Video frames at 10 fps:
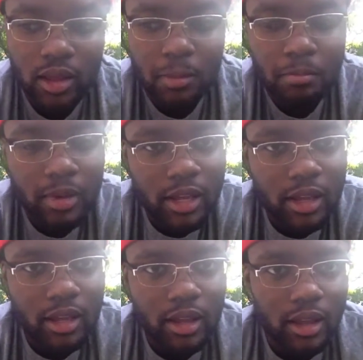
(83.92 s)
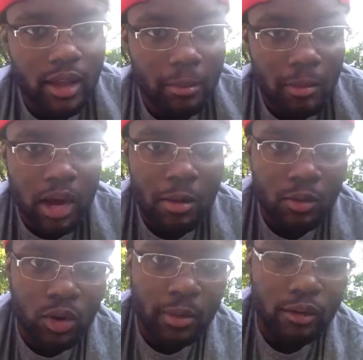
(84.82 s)
me, my mom,
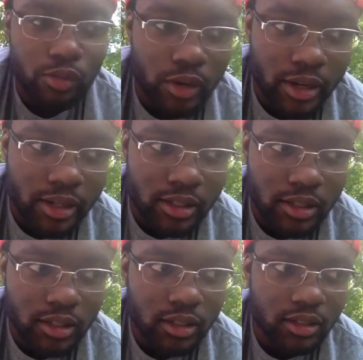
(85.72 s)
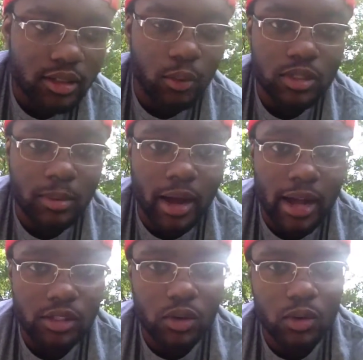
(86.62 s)
and one of my friends that went to my
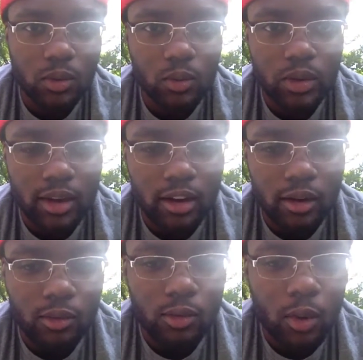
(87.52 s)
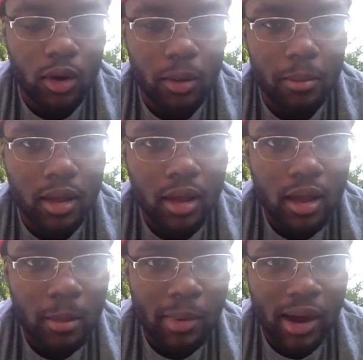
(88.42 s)
high school, we rode up
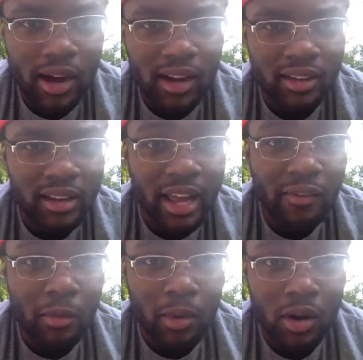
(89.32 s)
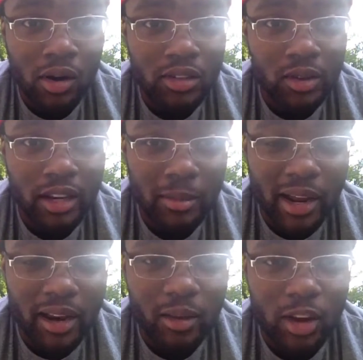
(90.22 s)
by Lynn Haven Mall. So
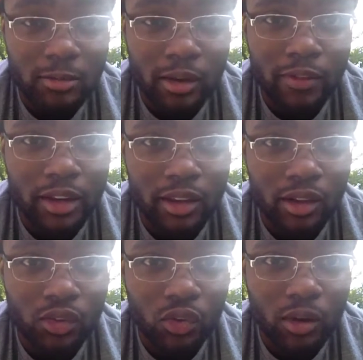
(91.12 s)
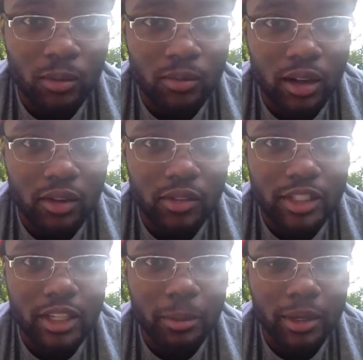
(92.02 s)
anybody that watched my videos from
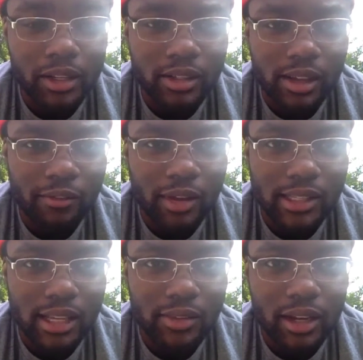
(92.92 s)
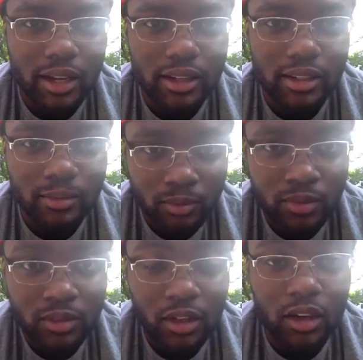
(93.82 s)
Virginia Beach 757 area,
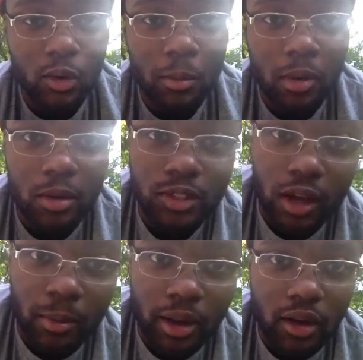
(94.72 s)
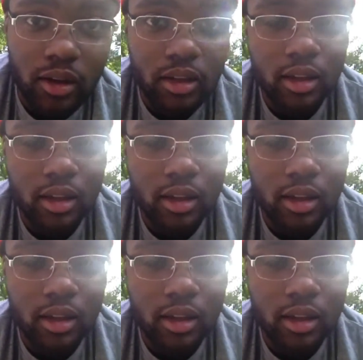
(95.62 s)
y'all know what mom I'm talking about.